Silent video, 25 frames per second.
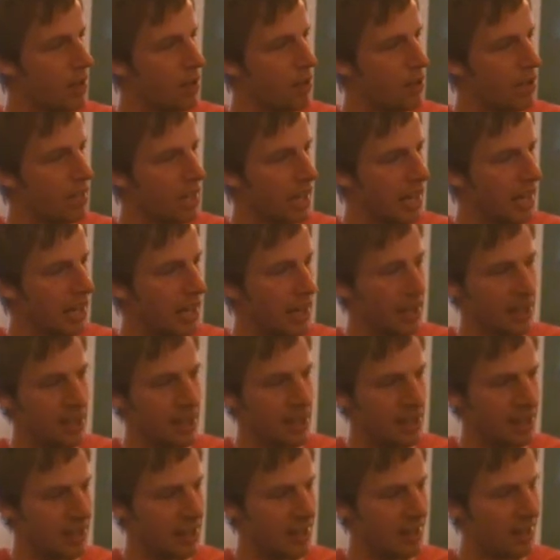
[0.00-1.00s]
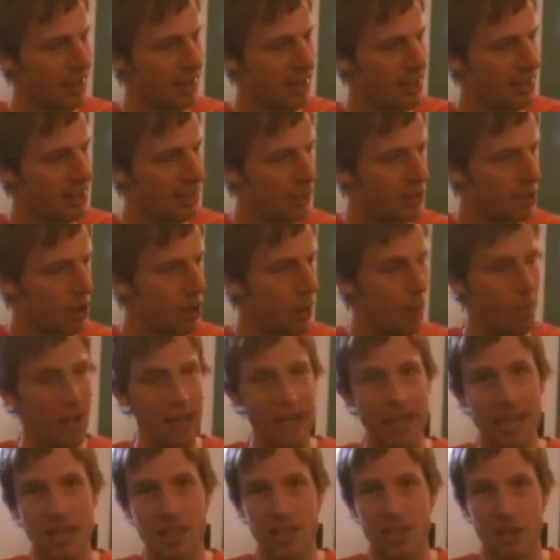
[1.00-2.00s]
But yeah, they're
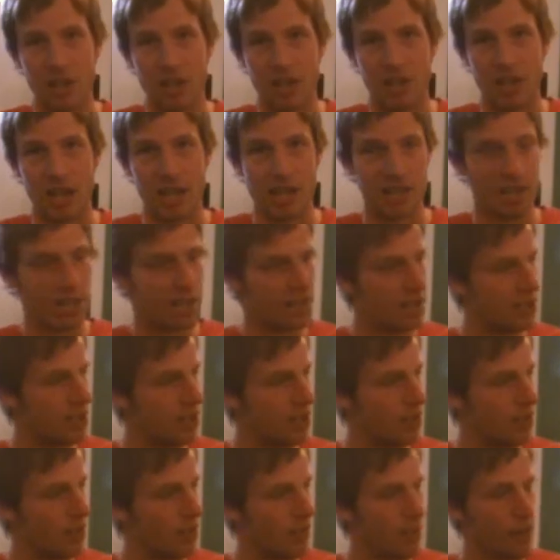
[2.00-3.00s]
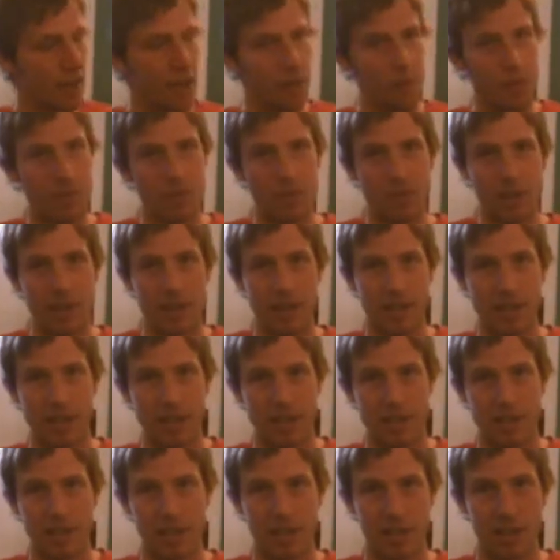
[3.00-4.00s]
commonly associated, the two. Great thing
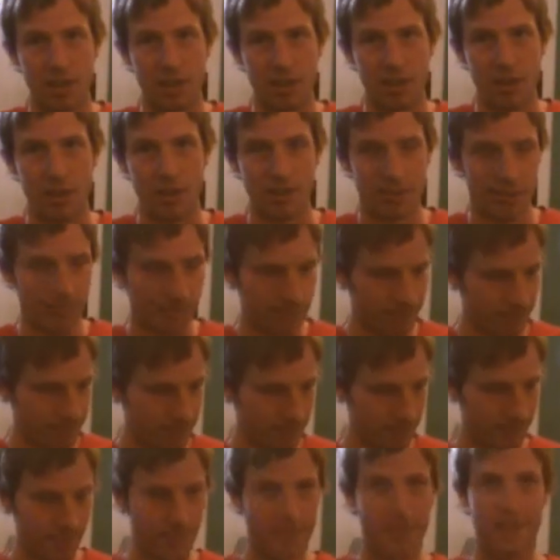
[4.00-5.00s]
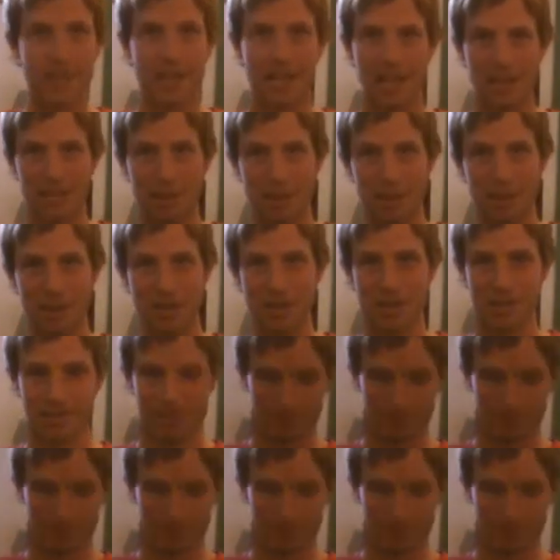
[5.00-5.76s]
to start you off. Thank you very much.